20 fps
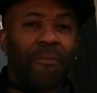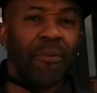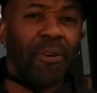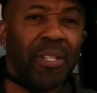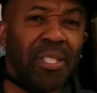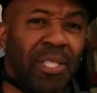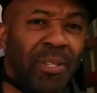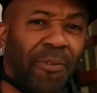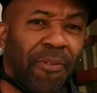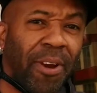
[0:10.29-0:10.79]

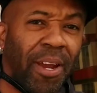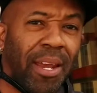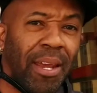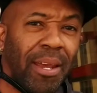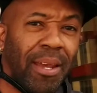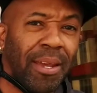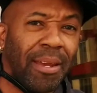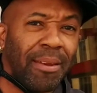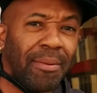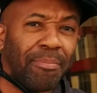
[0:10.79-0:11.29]
Freeze
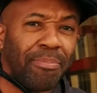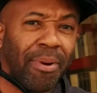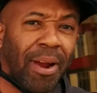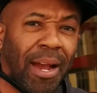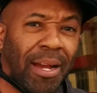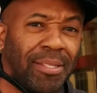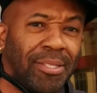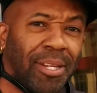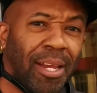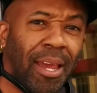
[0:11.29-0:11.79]
Frame
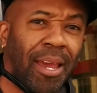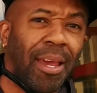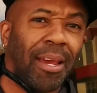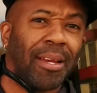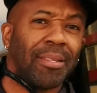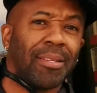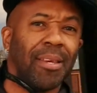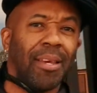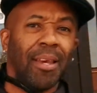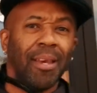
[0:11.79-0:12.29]

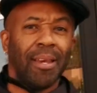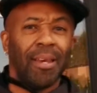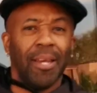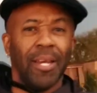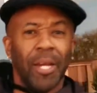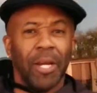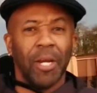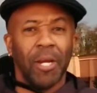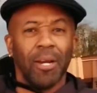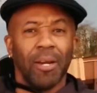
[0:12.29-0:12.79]
project
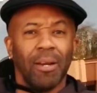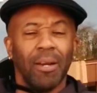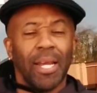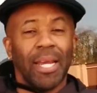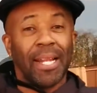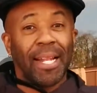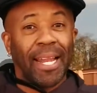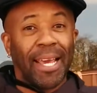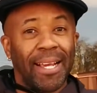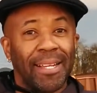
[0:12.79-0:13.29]
here
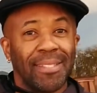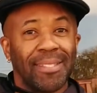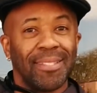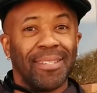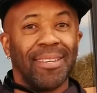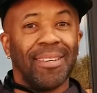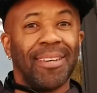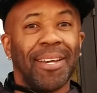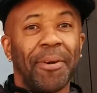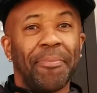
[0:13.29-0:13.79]
in
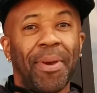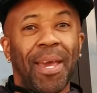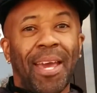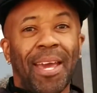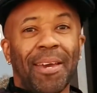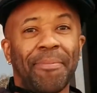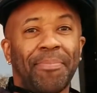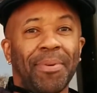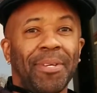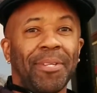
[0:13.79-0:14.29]
Lansing. I'm
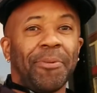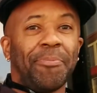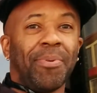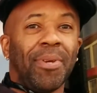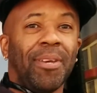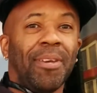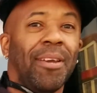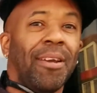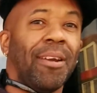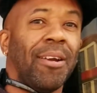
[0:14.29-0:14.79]
happy to
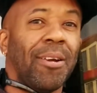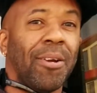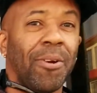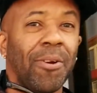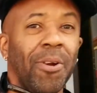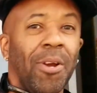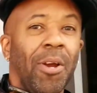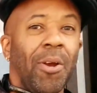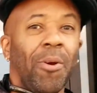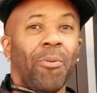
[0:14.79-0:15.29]
be
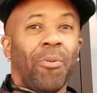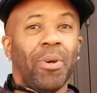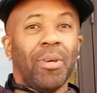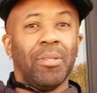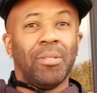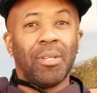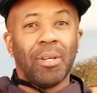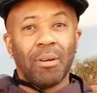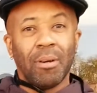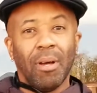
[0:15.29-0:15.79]
here with
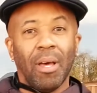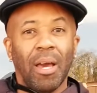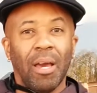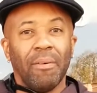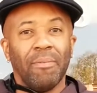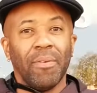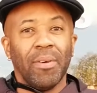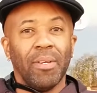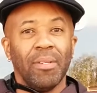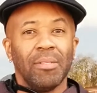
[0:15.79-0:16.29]
Daryl
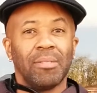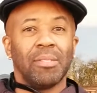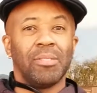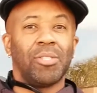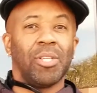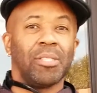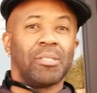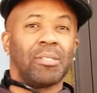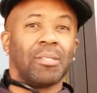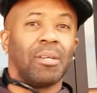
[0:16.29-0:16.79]
Evans,
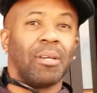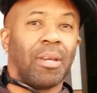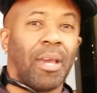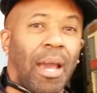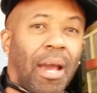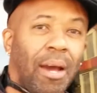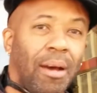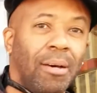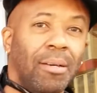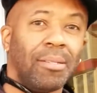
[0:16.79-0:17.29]
Jessica
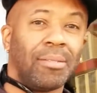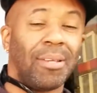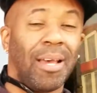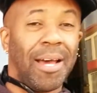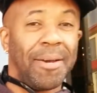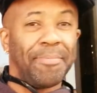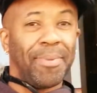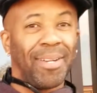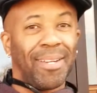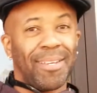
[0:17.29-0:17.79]
Cowles,
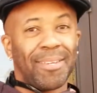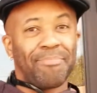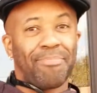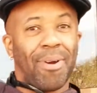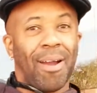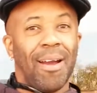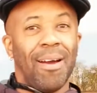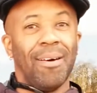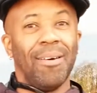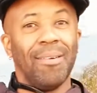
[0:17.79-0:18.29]
I'm Melik
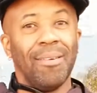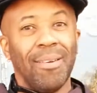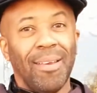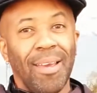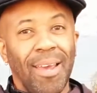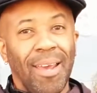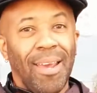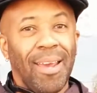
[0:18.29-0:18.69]
Brown,